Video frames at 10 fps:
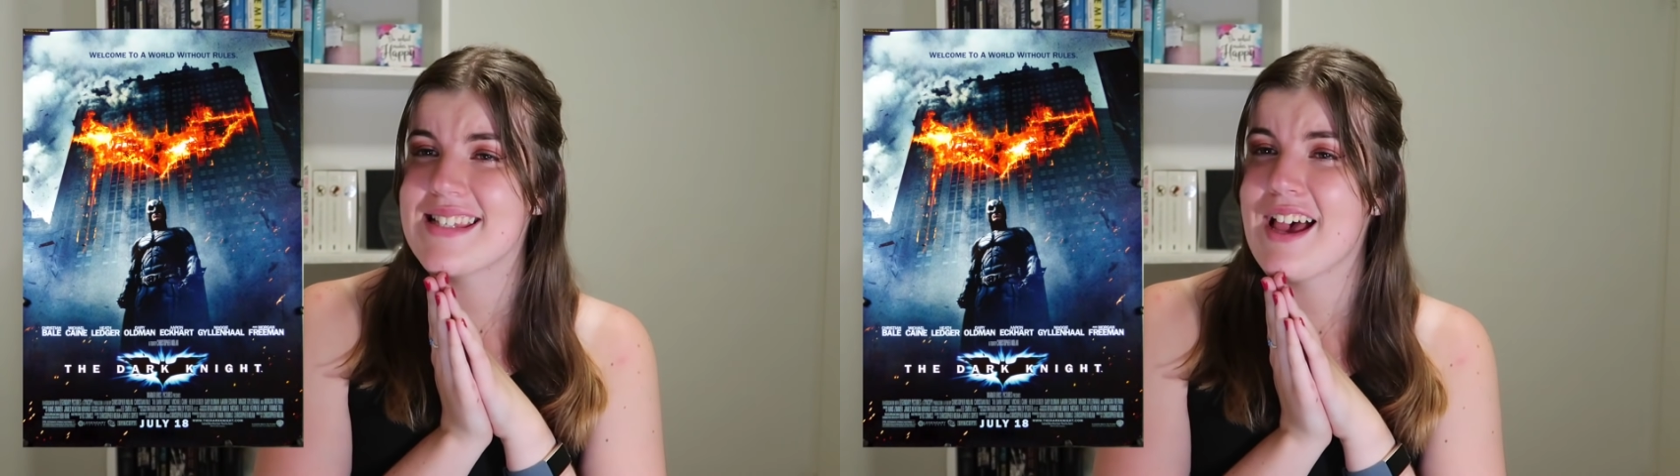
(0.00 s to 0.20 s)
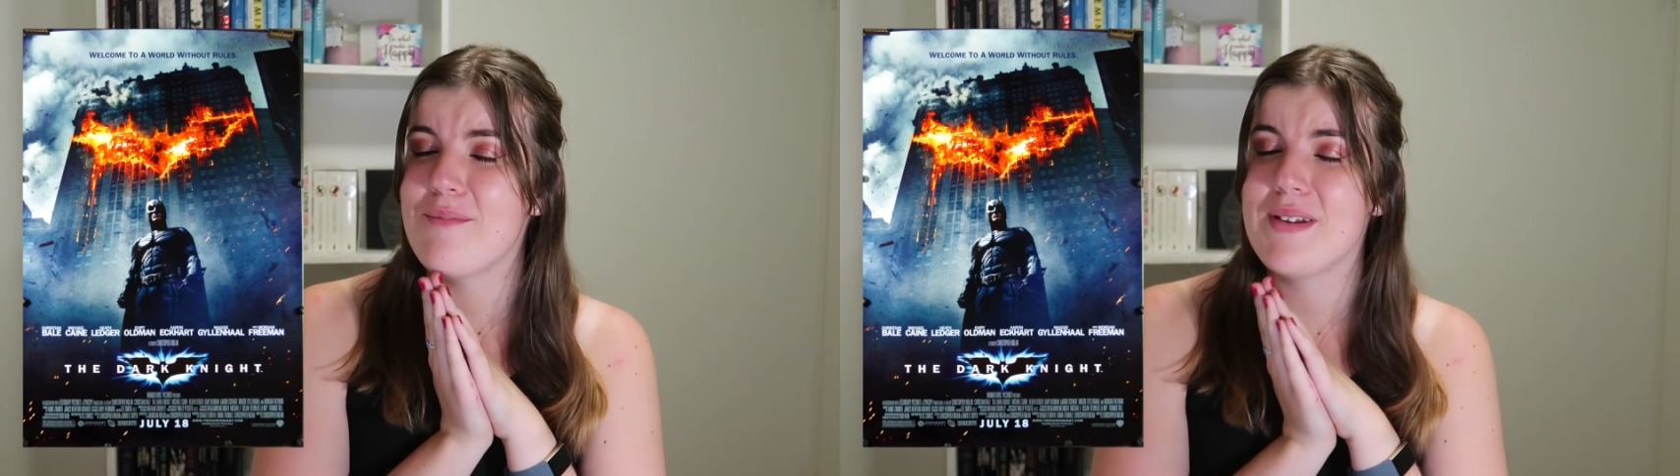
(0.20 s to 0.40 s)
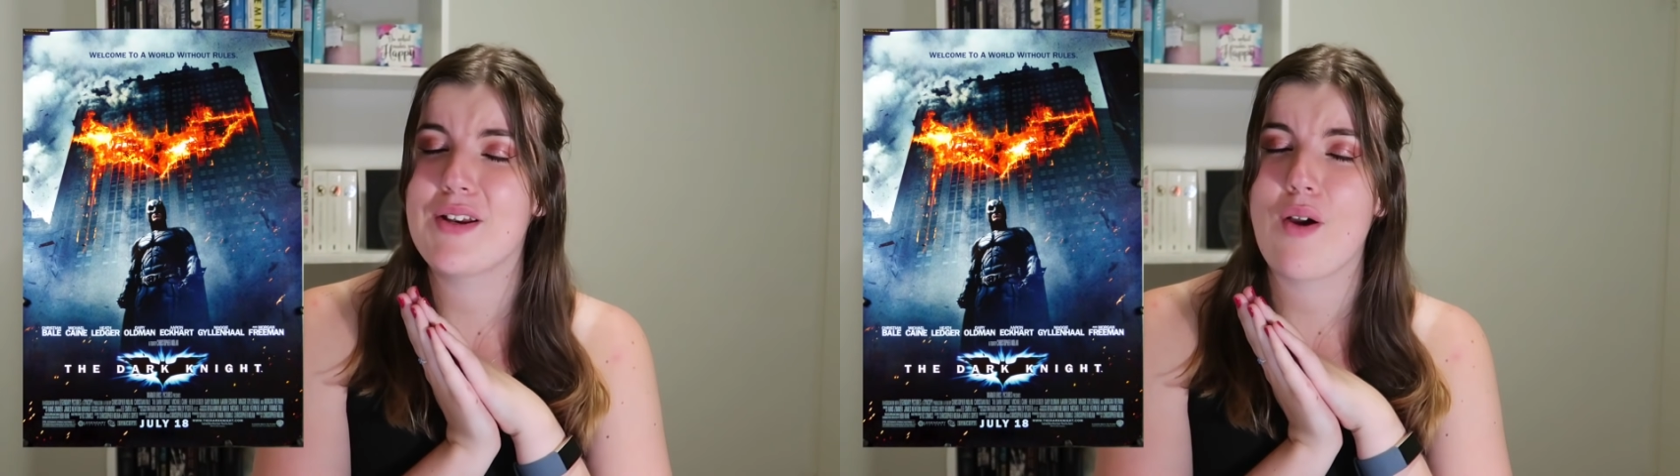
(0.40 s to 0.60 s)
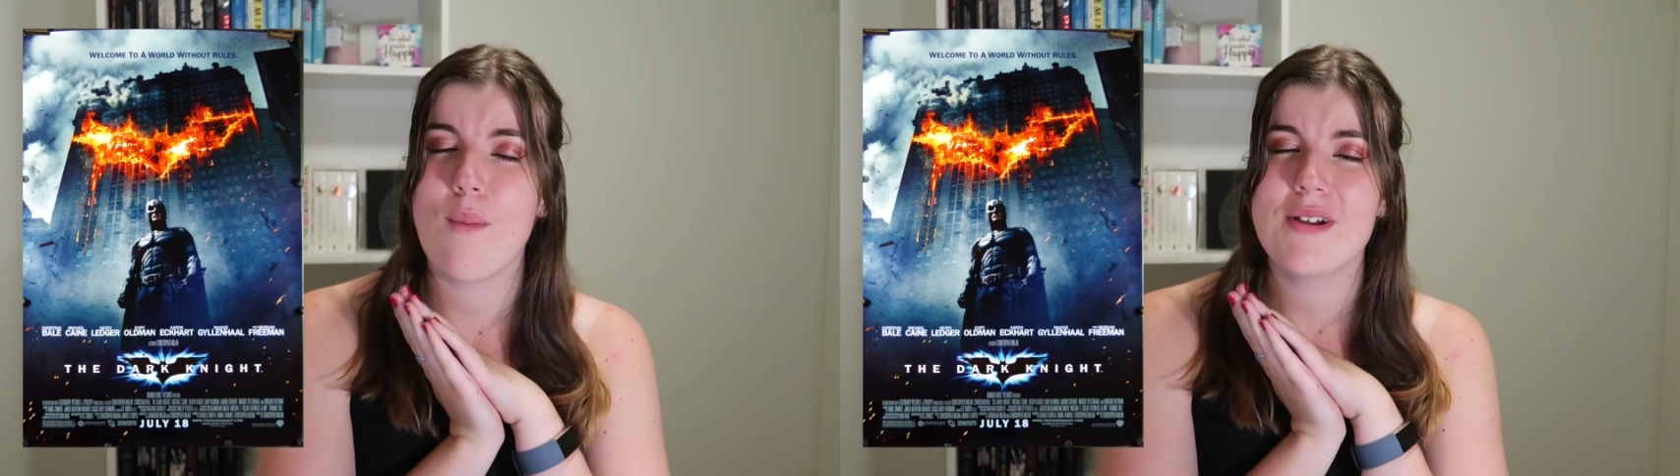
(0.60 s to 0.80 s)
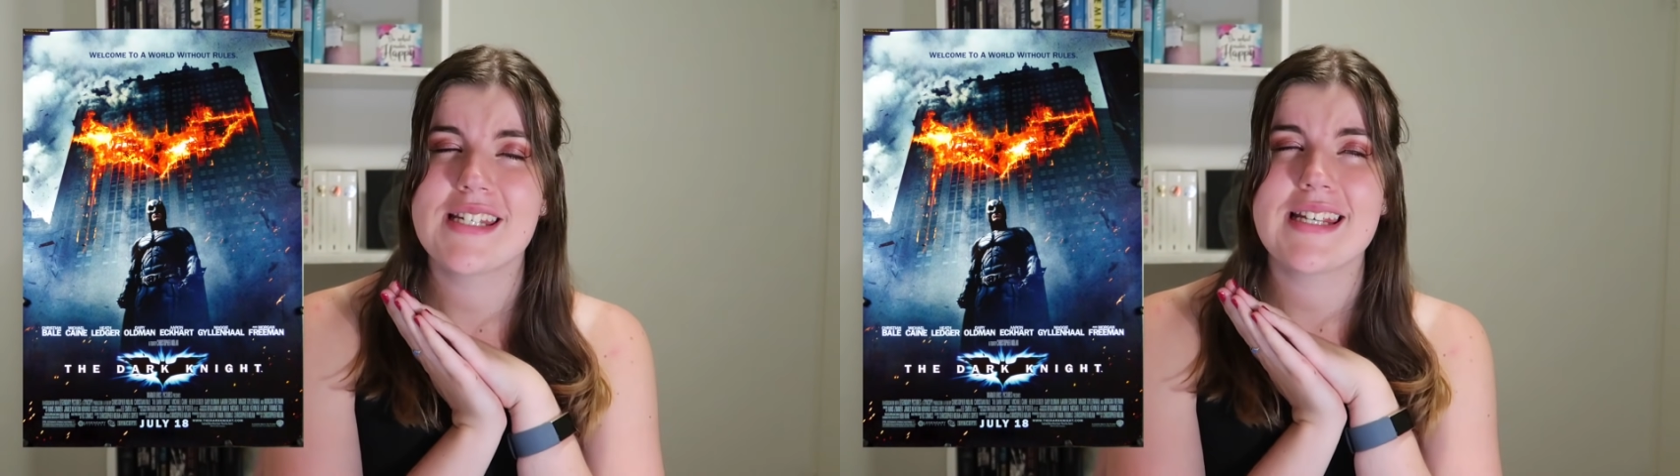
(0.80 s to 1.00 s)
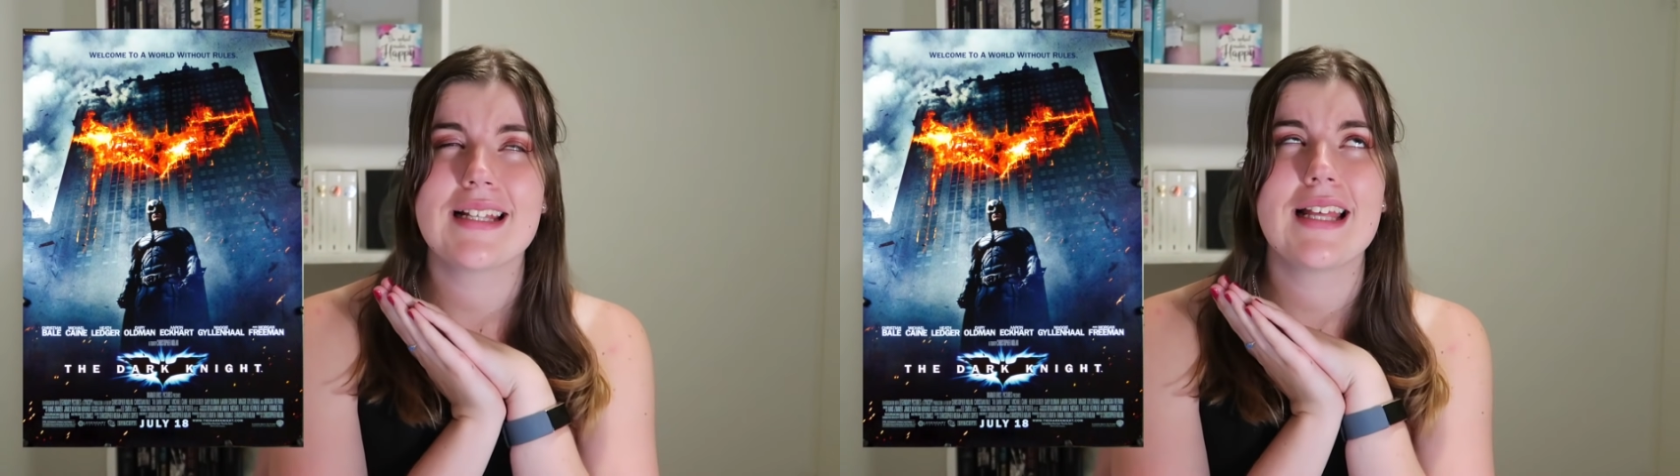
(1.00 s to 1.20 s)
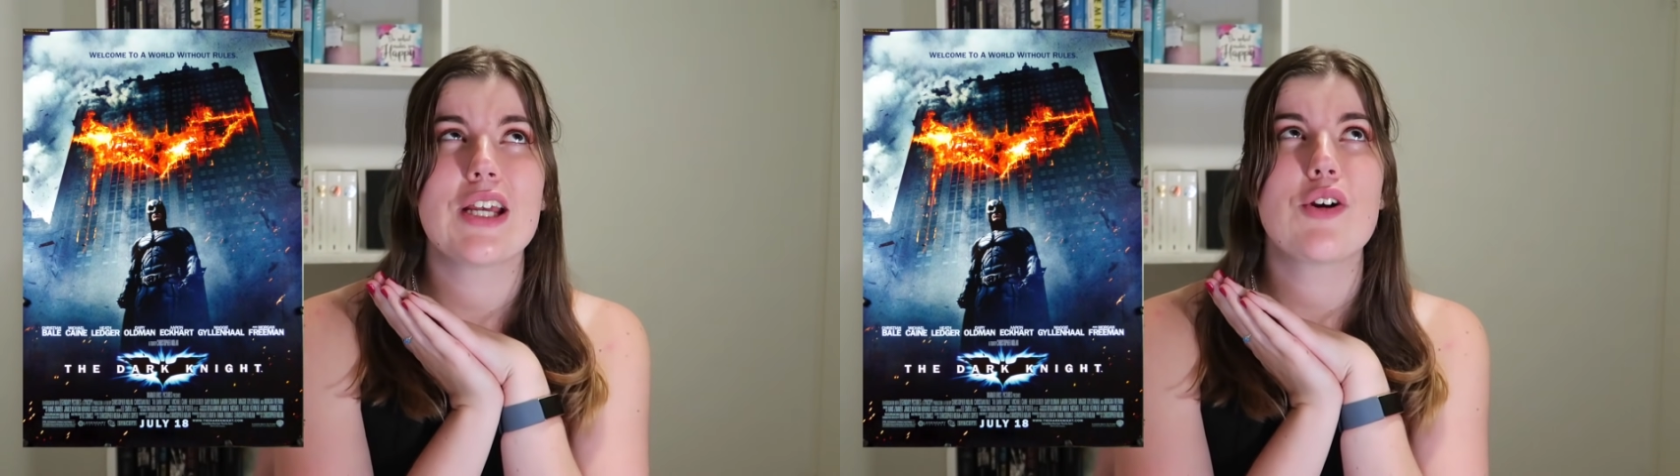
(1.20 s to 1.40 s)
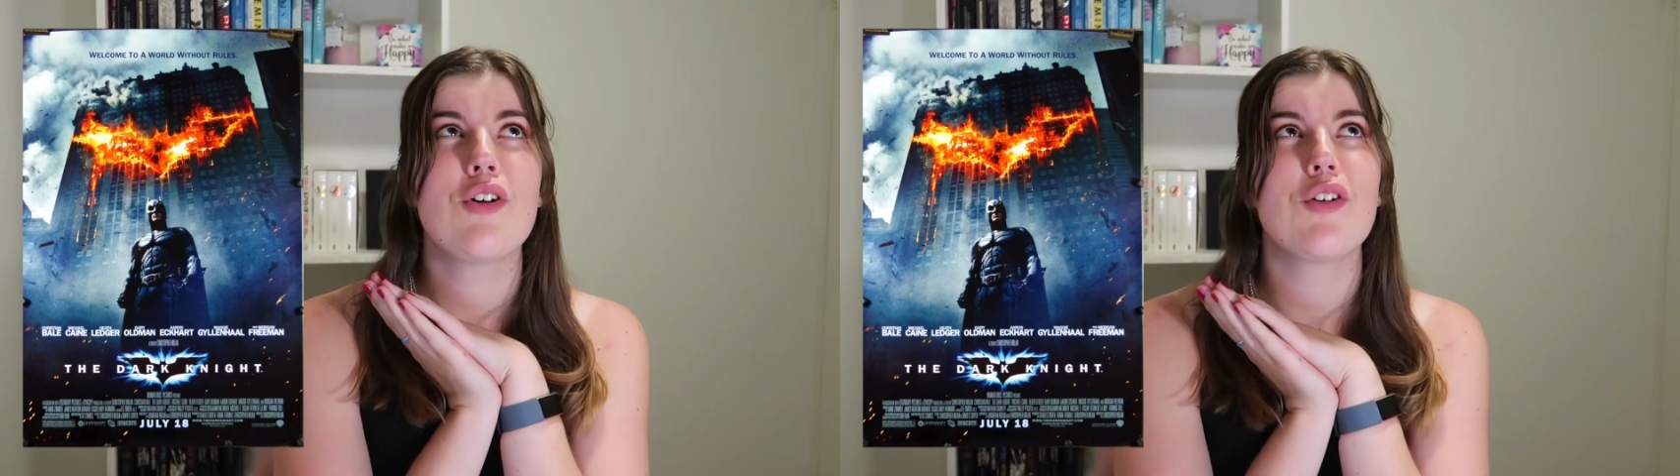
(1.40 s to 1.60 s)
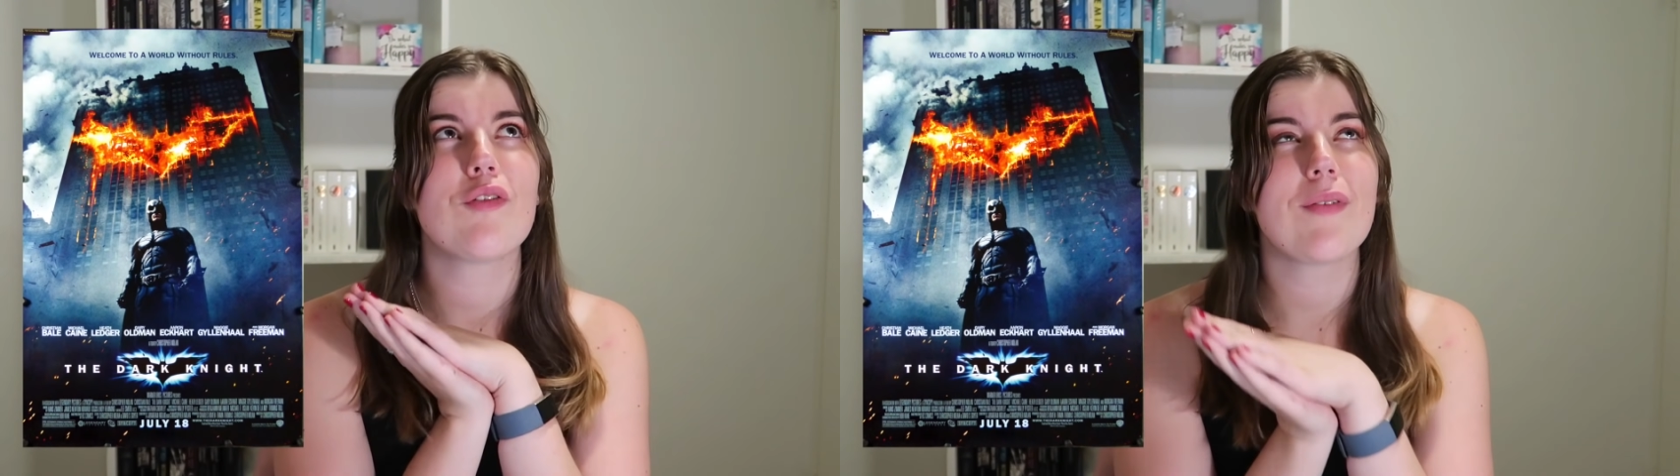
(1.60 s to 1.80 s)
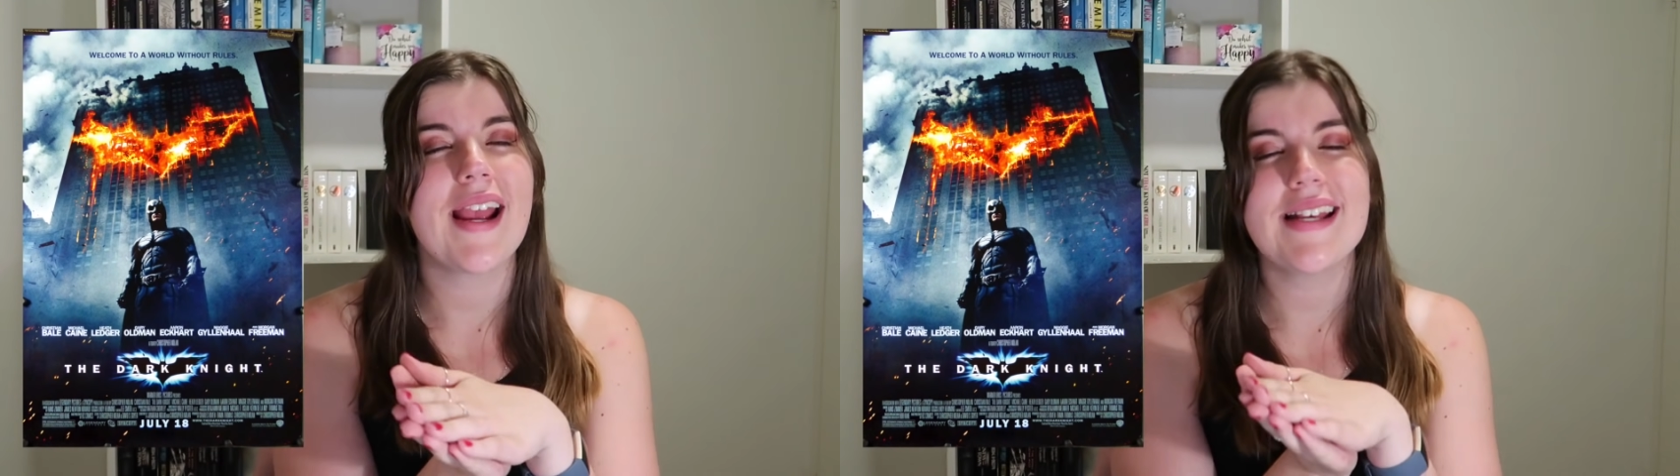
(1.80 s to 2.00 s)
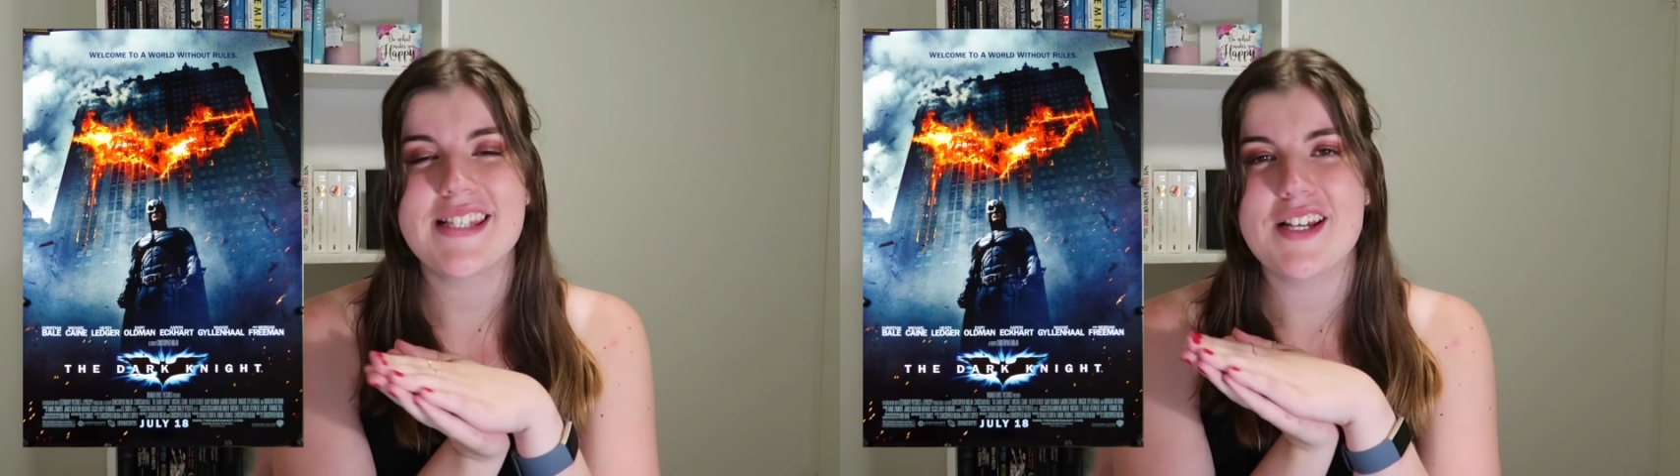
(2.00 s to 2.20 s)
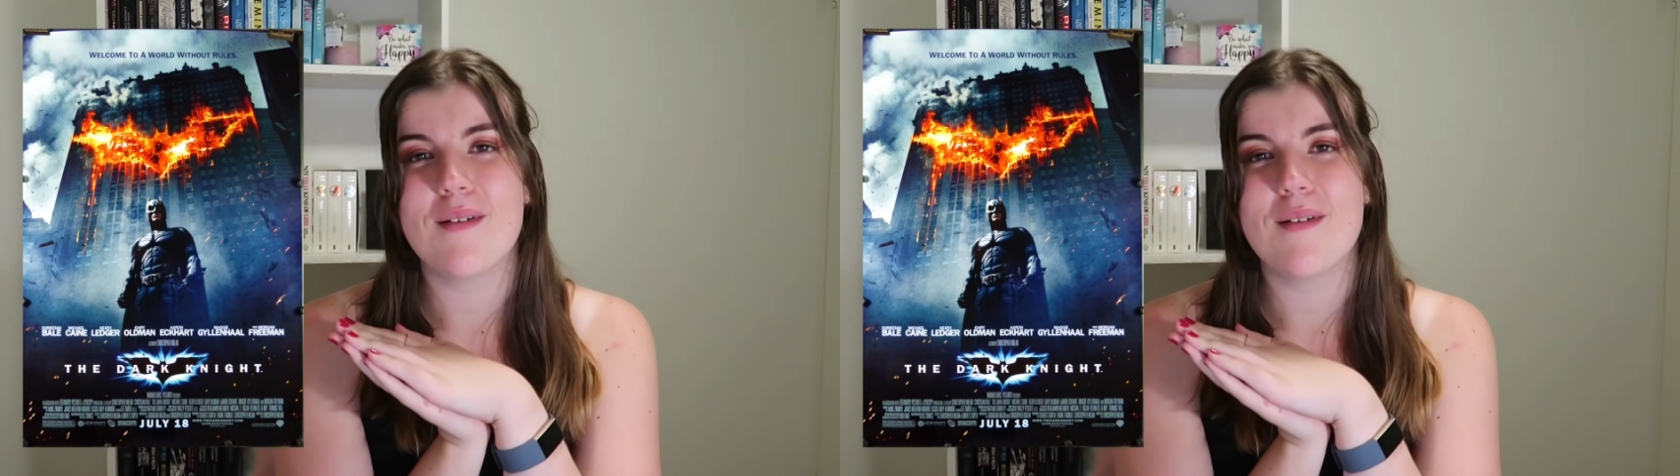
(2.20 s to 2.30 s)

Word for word: have been commenting like crazy